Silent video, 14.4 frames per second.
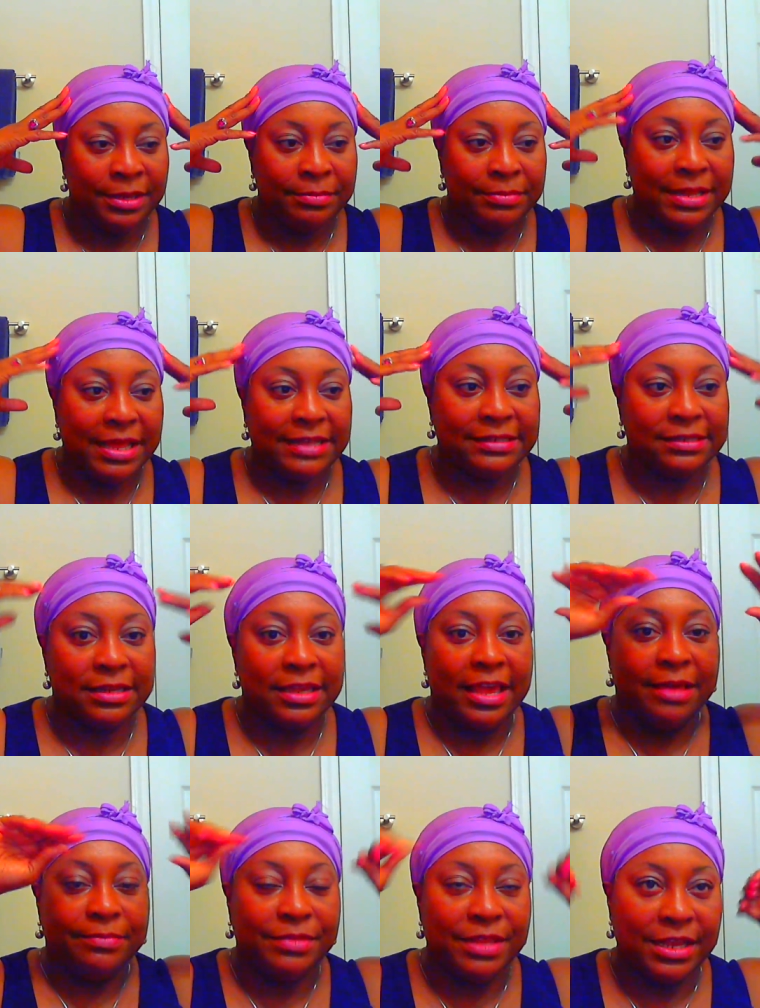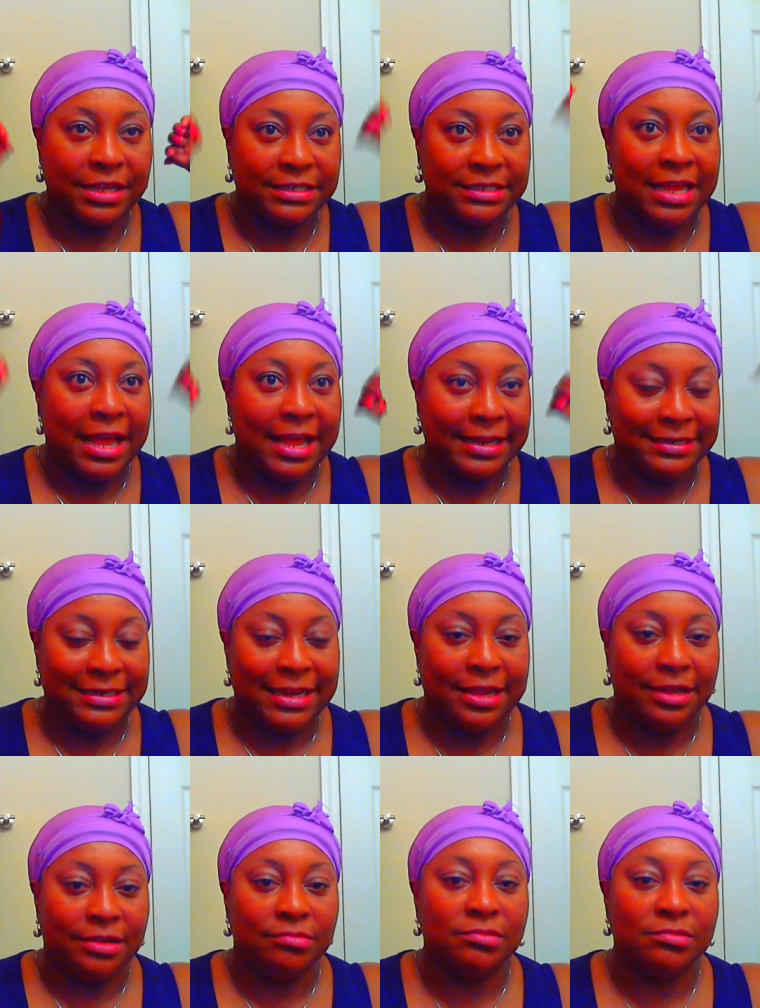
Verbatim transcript: plastic cap, then tie it down,